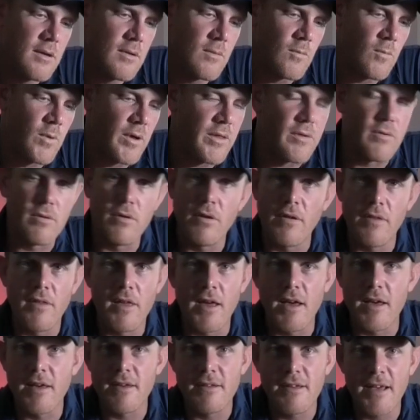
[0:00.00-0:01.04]
Whether or not
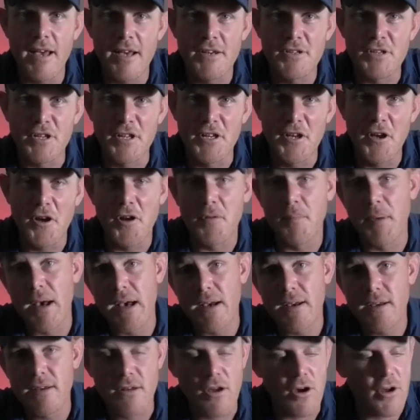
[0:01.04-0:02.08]
they actually go to
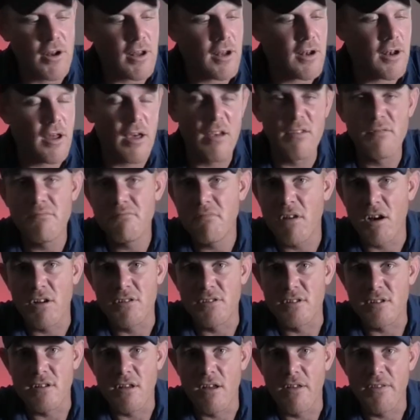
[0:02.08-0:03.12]
market, I don't know. I
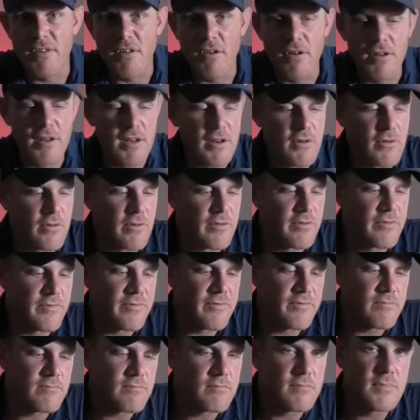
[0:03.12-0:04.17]
just like the idea of
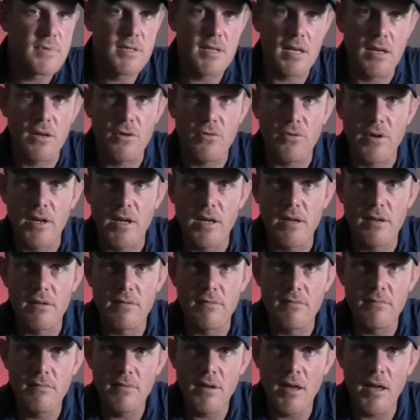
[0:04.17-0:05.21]
tinkering
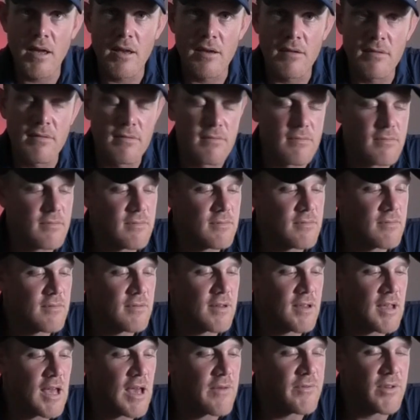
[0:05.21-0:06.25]
and
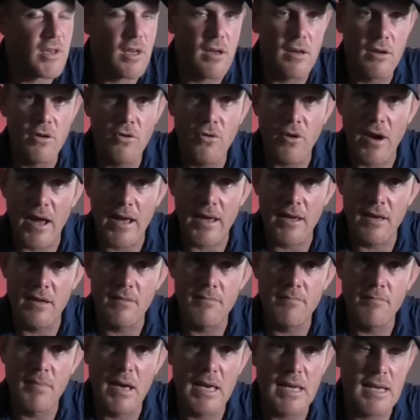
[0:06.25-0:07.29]
having a crack
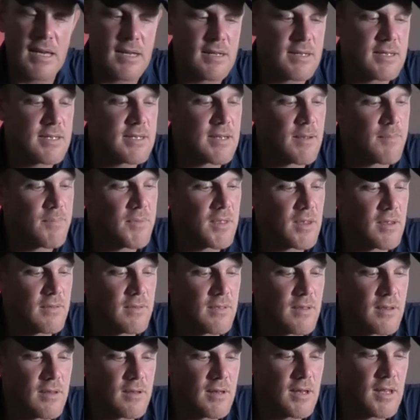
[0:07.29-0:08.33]
at making something
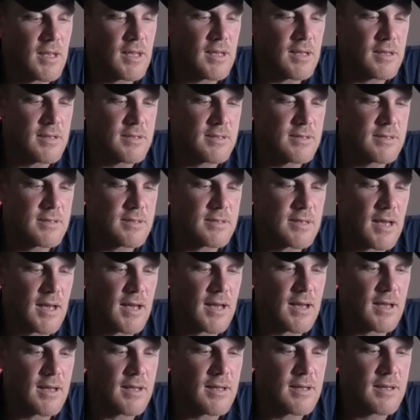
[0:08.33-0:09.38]
that is
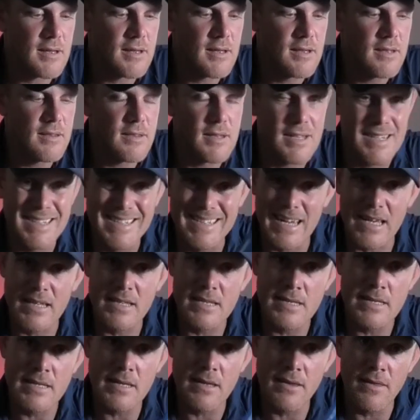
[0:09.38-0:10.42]
that
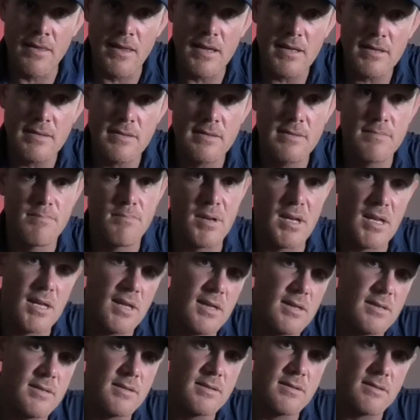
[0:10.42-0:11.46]
does this, but
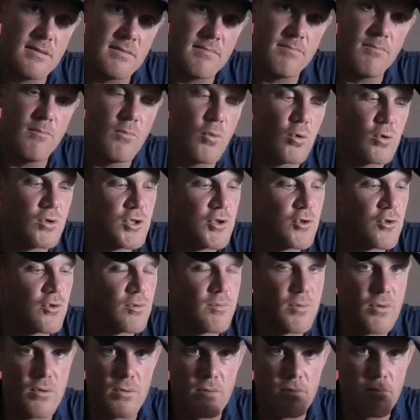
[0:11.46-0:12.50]
is more
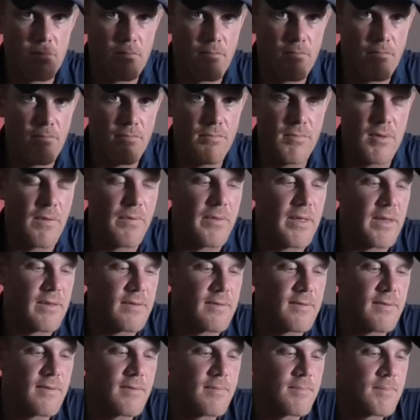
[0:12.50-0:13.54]
durable than
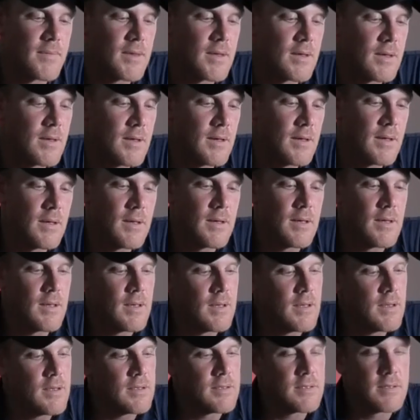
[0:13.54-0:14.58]
this.
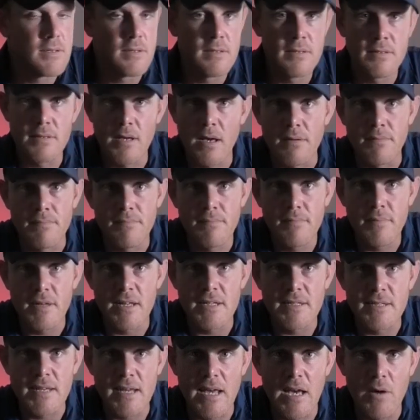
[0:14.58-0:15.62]
So
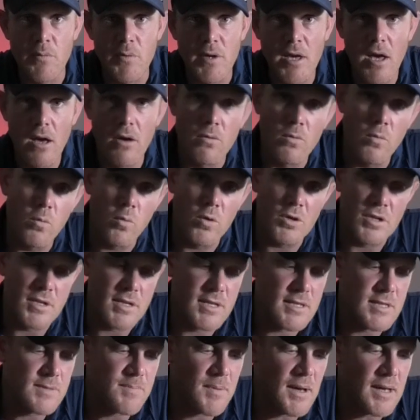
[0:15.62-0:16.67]
let's see how we go. Watch
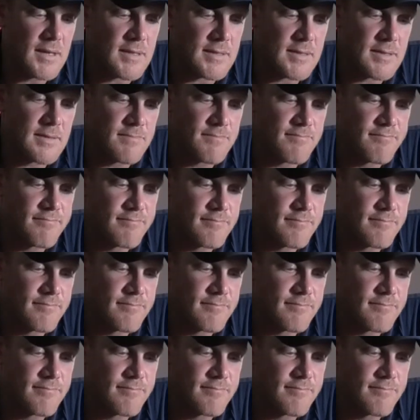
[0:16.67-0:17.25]
this space.